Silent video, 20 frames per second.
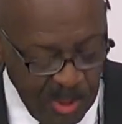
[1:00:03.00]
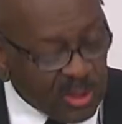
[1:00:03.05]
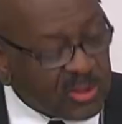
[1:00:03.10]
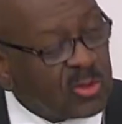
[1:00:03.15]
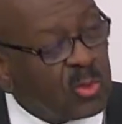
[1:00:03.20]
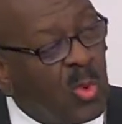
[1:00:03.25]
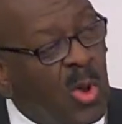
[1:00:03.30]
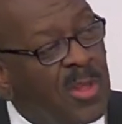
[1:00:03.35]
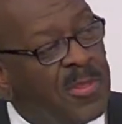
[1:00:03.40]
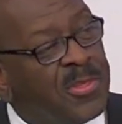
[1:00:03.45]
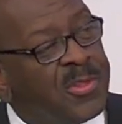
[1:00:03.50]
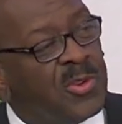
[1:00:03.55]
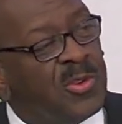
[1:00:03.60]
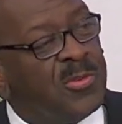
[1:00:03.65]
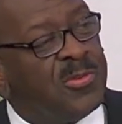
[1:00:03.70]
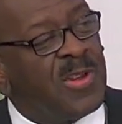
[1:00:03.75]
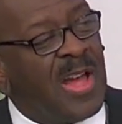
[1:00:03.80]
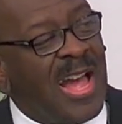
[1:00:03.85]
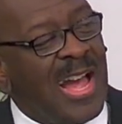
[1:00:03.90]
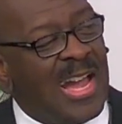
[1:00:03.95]
one through
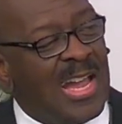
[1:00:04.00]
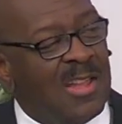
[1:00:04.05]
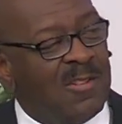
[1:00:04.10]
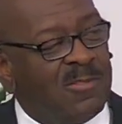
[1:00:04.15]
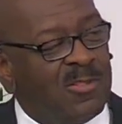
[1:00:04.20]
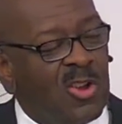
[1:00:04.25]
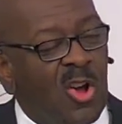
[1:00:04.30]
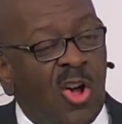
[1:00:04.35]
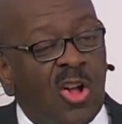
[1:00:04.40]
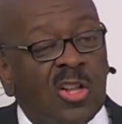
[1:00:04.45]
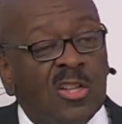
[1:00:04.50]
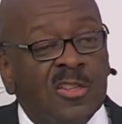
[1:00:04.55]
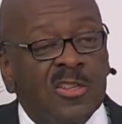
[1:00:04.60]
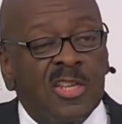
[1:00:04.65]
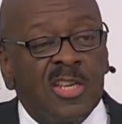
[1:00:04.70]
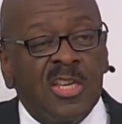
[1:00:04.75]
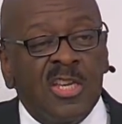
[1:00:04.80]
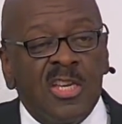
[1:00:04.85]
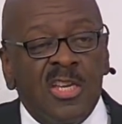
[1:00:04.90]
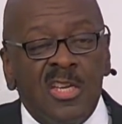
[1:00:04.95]
five, called
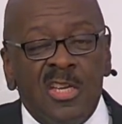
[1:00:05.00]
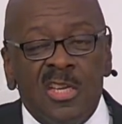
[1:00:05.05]
the